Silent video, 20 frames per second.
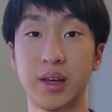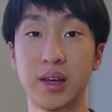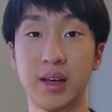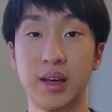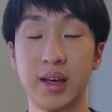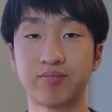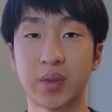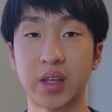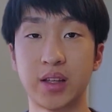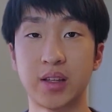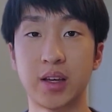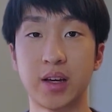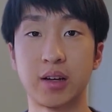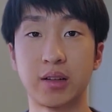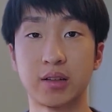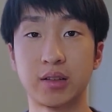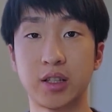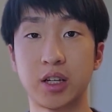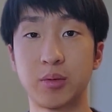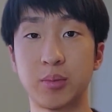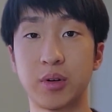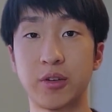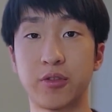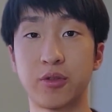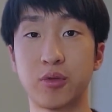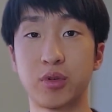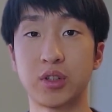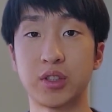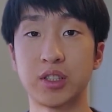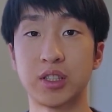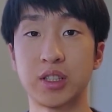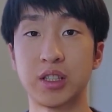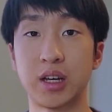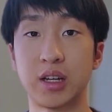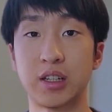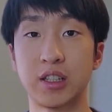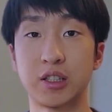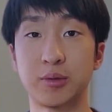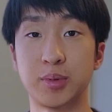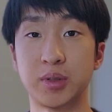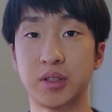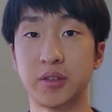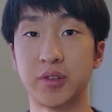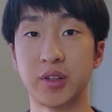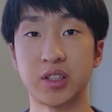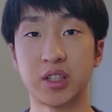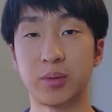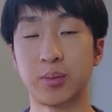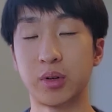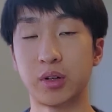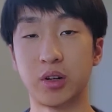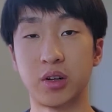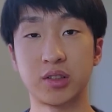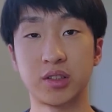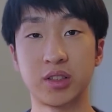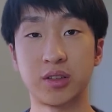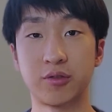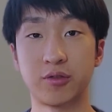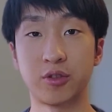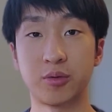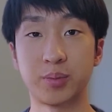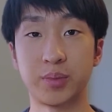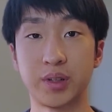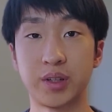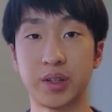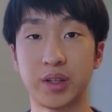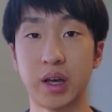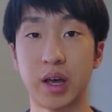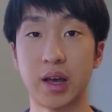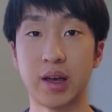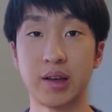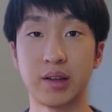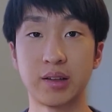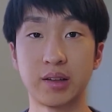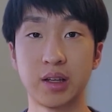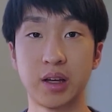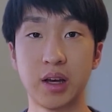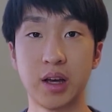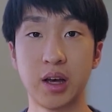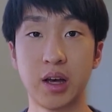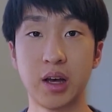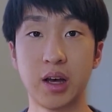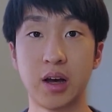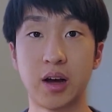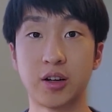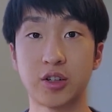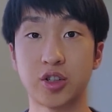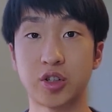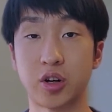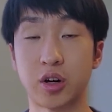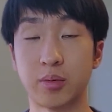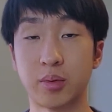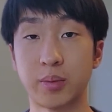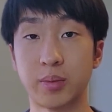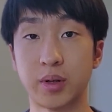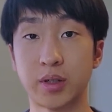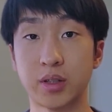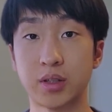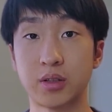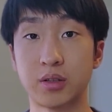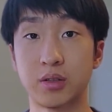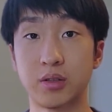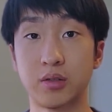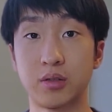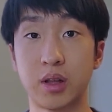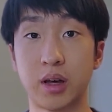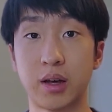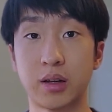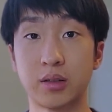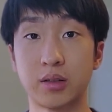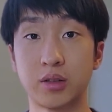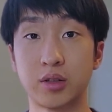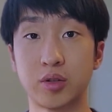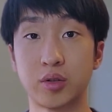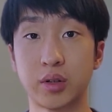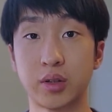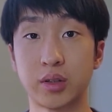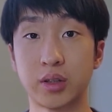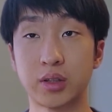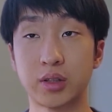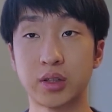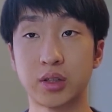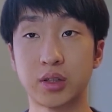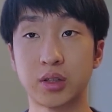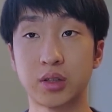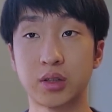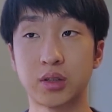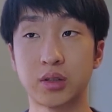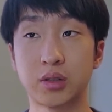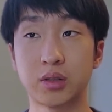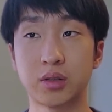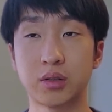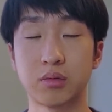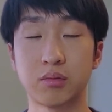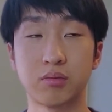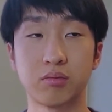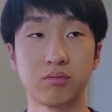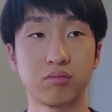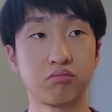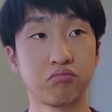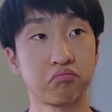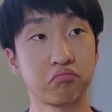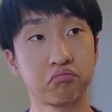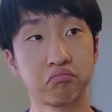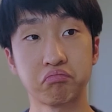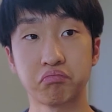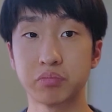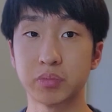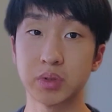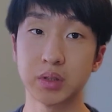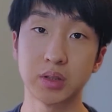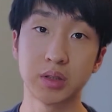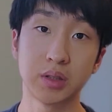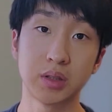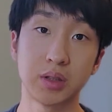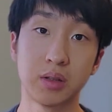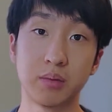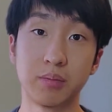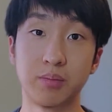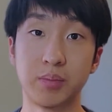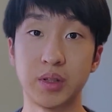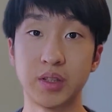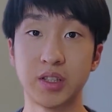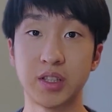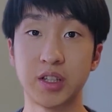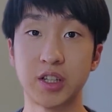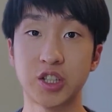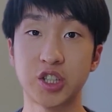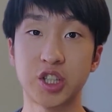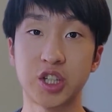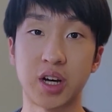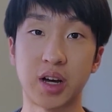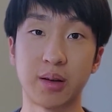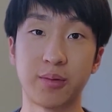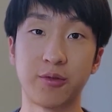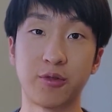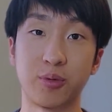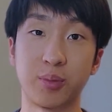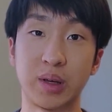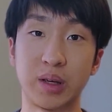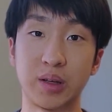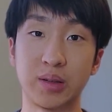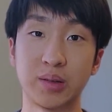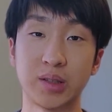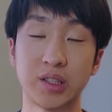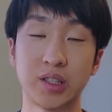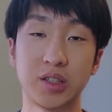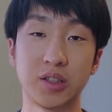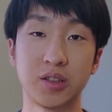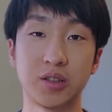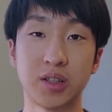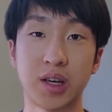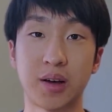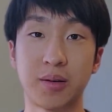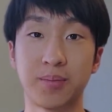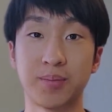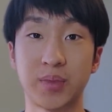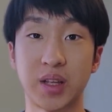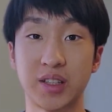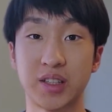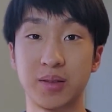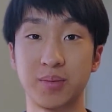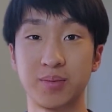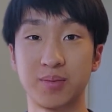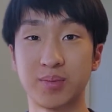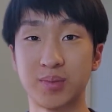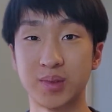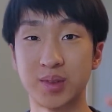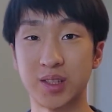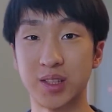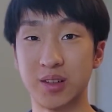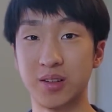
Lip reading: And yeah, tell me if you want to see any specific type of content from me, and I'll try my best to do that during this busy-ish time for me. So yeah, that's it. See ya.